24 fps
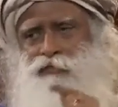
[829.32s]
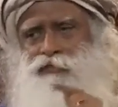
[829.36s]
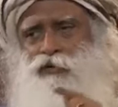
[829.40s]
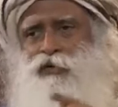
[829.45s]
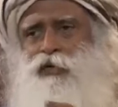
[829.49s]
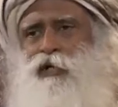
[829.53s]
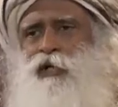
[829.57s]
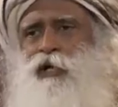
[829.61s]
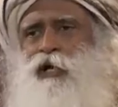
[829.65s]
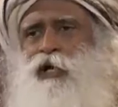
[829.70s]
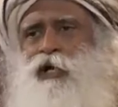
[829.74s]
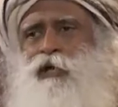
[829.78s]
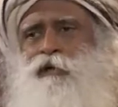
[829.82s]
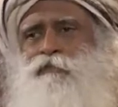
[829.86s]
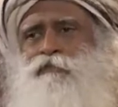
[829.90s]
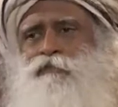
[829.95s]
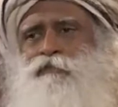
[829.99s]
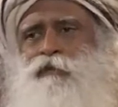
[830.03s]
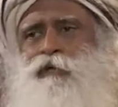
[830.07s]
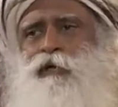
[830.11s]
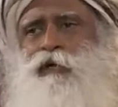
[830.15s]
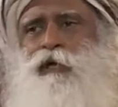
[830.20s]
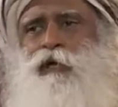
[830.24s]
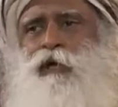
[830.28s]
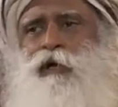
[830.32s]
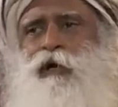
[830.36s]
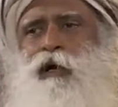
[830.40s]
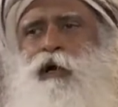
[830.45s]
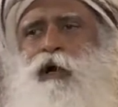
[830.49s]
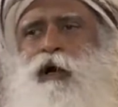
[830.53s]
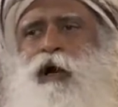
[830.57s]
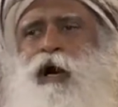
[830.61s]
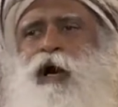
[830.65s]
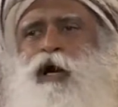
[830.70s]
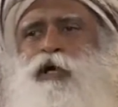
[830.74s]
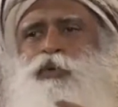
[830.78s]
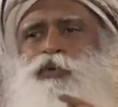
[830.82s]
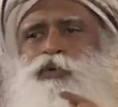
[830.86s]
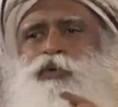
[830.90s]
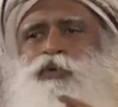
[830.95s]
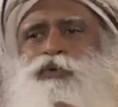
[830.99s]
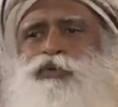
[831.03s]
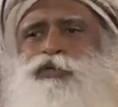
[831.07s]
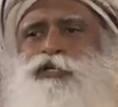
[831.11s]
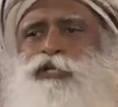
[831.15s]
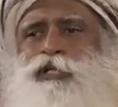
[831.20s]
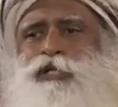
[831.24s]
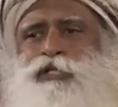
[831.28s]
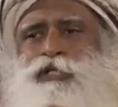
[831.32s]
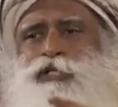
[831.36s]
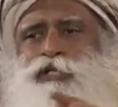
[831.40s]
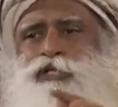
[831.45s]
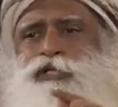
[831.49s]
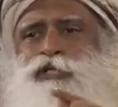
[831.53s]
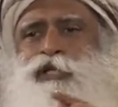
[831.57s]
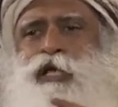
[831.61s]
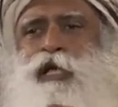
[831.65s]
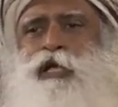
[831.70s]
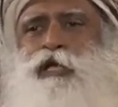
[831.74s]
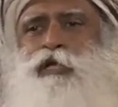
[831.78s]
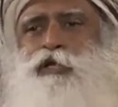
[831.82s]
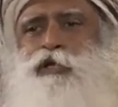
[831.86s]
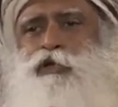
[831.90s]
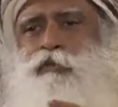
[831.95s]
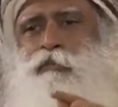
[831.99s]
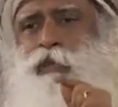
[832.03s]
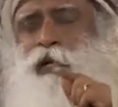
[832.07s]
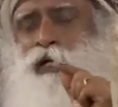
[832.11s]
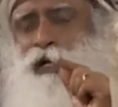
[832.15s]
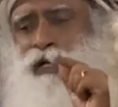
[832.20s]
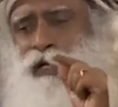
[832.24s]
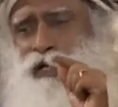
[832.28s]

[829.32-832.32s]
you a life, are you just trying to make a